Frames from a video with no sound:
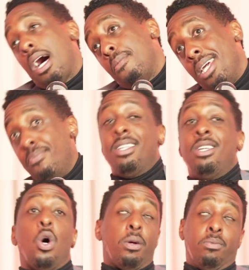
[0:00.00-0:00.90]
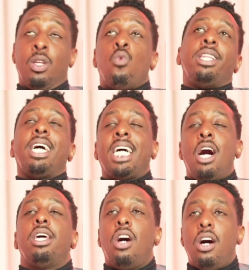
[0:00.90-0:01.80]
mean, you know, what they're
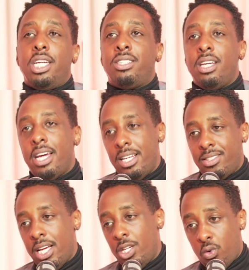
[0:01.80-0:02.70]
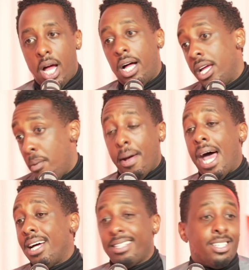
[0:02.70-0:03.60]
counting on is Israel in the
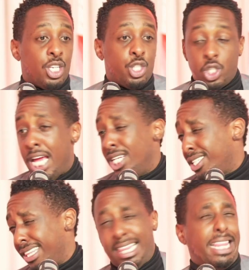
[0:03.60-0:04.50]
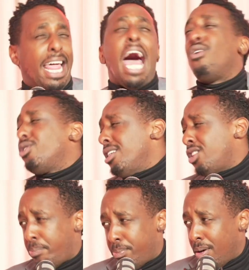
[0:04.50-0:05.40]
past has exchanged thousands
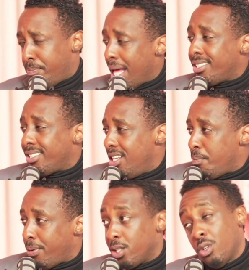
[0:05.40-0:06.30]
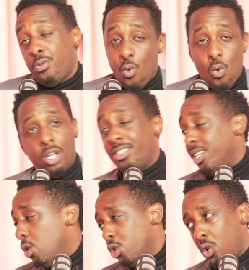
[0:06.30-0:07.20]
of Palestinian prisoners for one
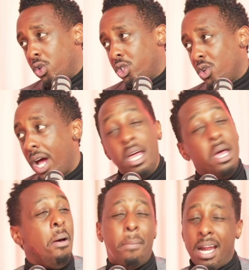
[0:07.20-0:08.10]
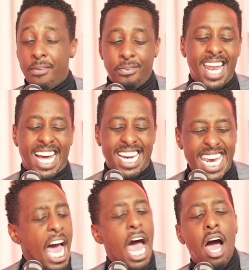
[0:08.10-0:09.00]
single soldier, right? But I feel like
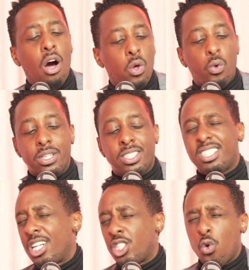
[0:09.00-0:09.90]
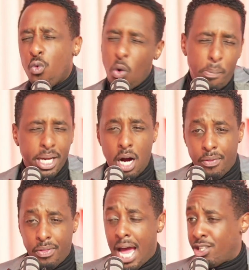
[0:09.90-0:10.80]
now there is such a
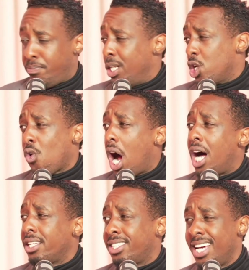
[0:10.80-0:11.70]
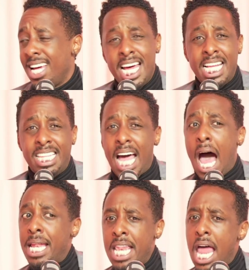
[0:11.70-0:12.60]
Rubicon that has been crossed
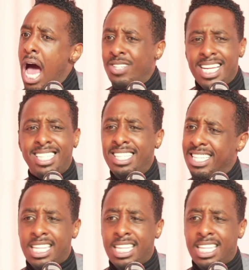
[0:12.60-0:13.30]
that now this is a